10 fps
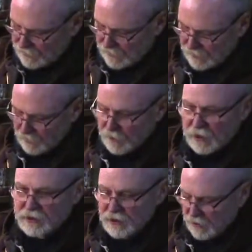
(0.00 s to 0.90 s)
just an
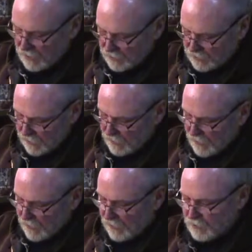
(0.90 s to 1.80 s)
accumulation of gunge.
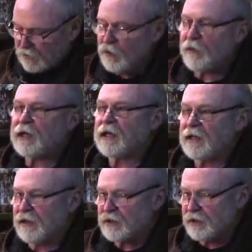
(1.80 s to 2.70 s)
Here's an O-ring in here